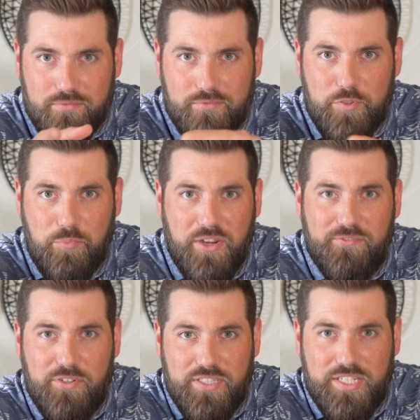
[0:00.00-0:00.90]

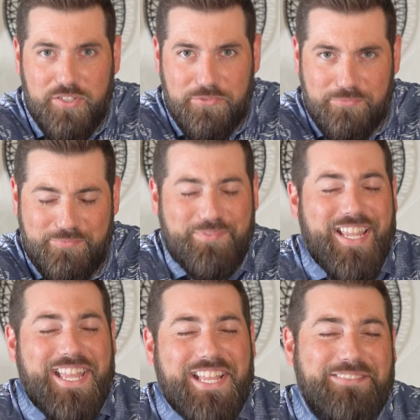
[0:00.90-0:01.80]
Springfield edition.
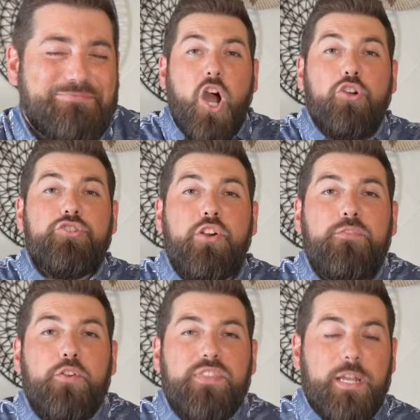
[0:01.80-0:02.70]
Also,
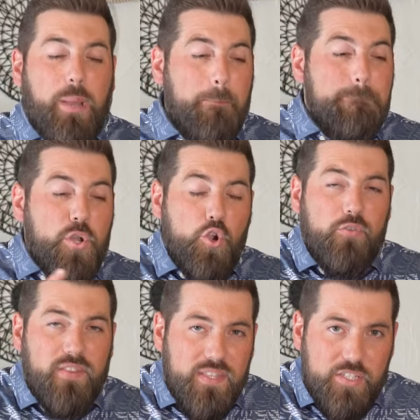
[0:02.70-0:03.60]
if you're thinking about
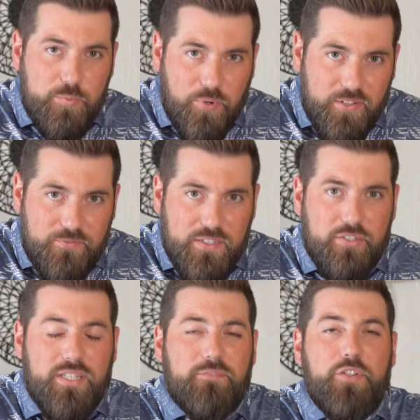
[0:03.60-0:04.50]
moving to
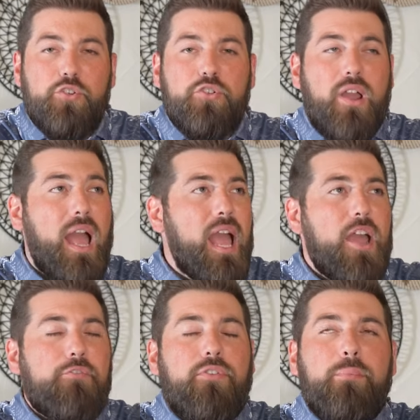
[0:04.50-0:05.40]
Springfield, if you're
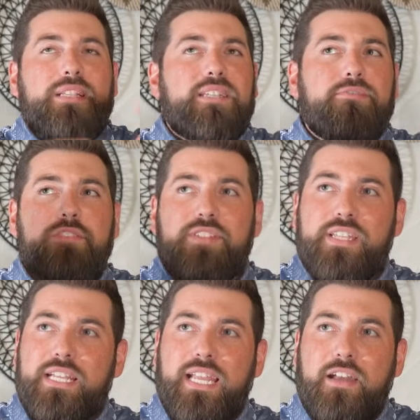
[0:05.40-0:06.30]
from a different
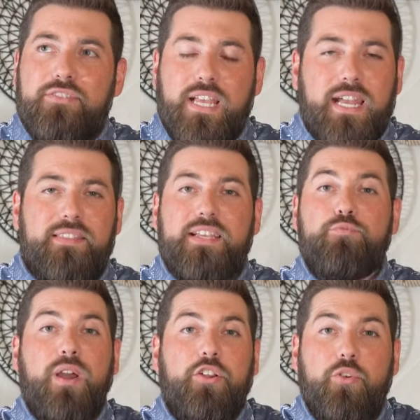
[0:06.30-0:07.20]
city outside, and
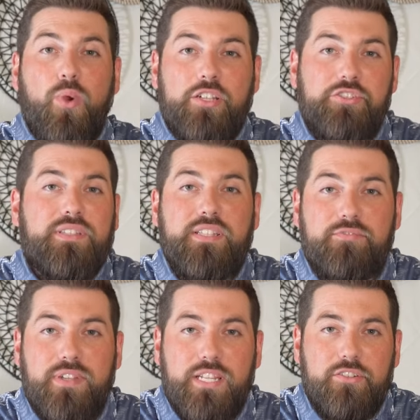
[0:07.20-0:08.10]
that's why you're watching these
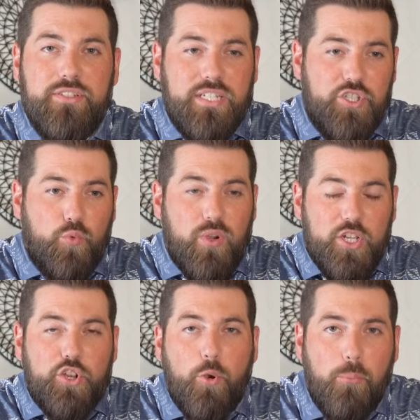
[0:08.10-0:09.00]
videos, because you
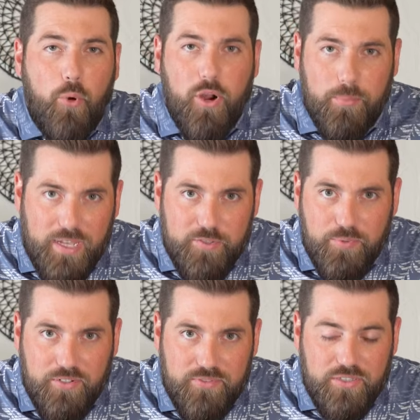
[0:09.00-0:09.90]
want to know more about
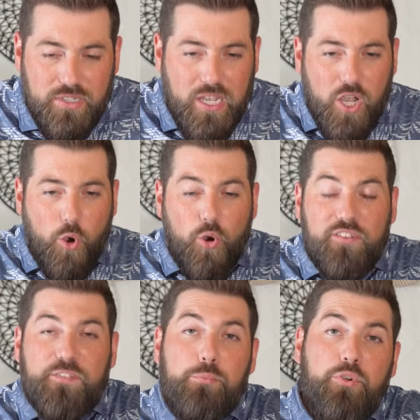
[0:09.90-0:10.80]
Springfield, or
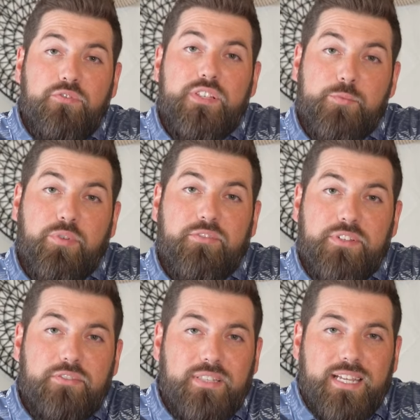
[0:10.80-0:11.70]
if you move to
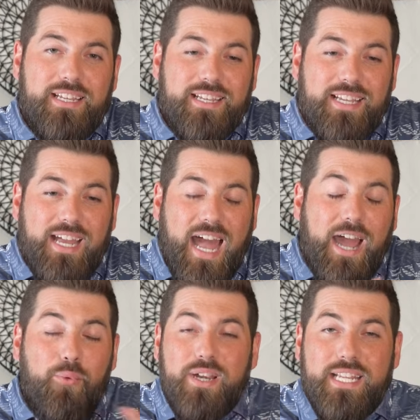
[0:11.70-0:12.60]
Springfield,
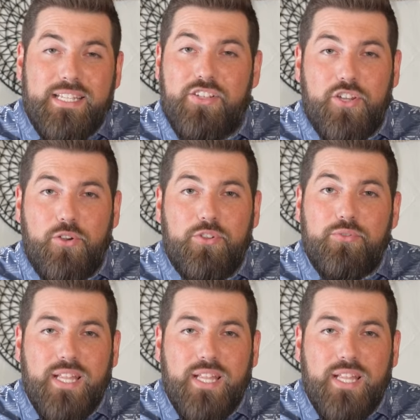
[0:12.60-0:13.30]
I want to get to know you.